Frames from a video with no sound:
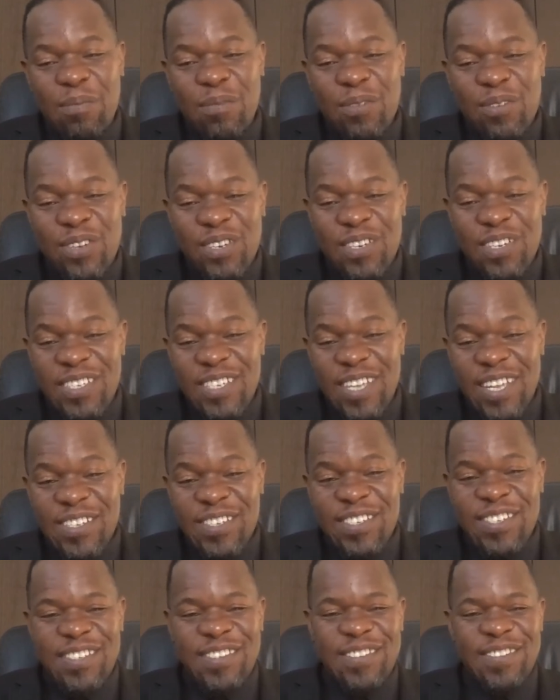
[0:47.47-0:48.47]
read the
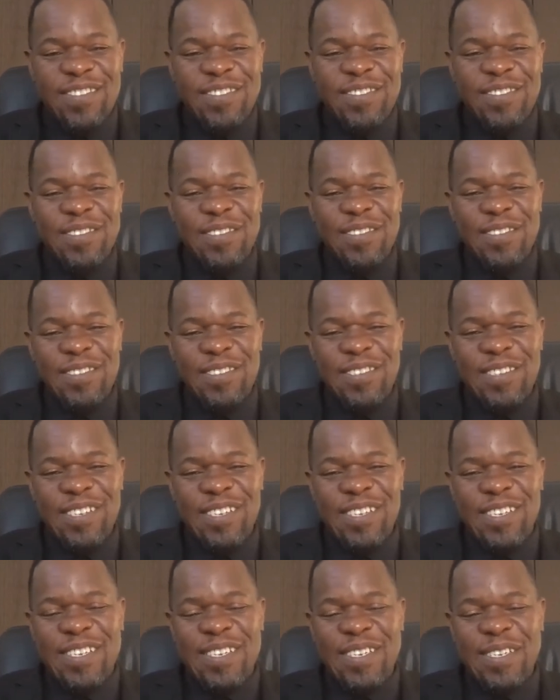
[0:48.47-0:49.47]
text
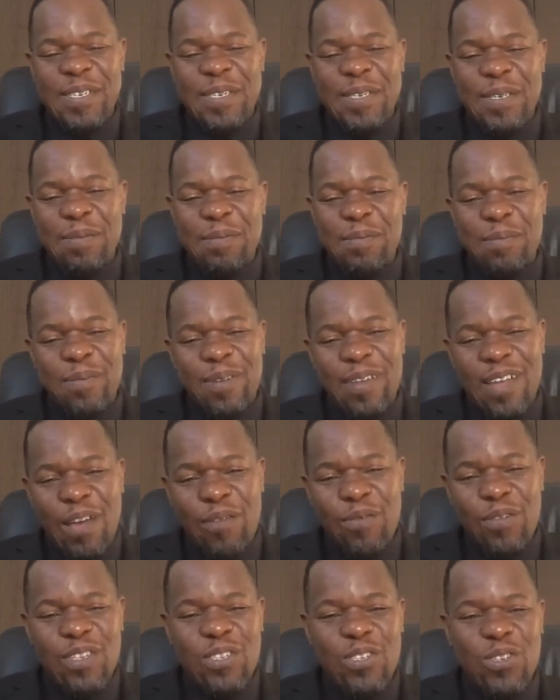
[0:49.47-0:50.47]
and have
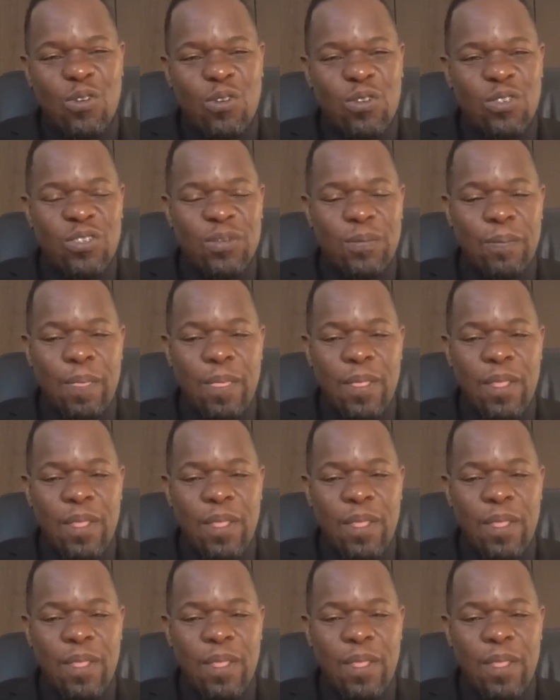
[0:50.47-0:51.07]
a discussion.